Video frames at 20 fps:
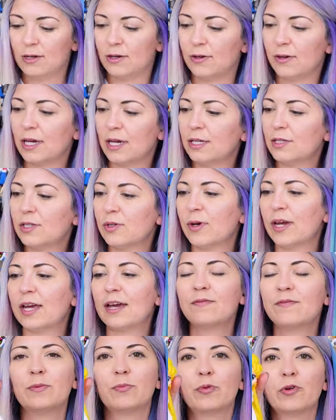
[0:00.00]
Okay, so I
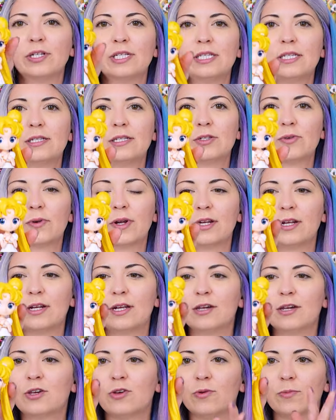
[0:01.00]
have the Princess
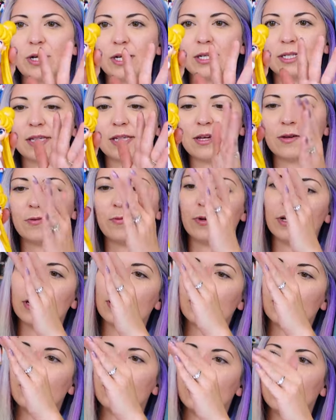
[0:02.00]
Serenity Cute Posket
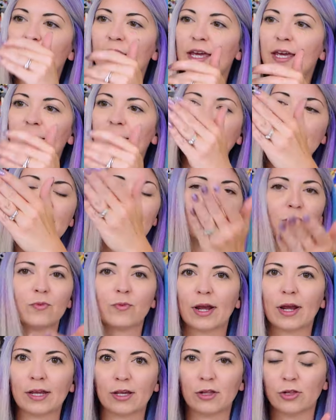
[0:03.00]
with the
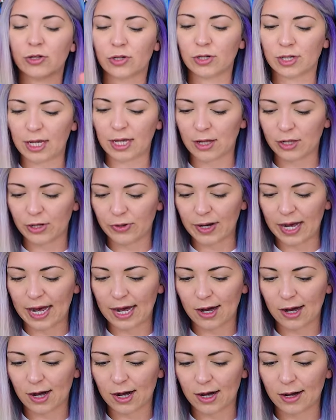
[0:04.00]
regular yellow
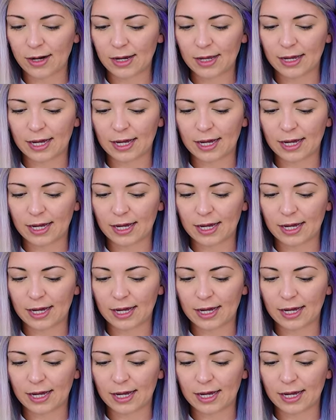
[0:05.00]
hair,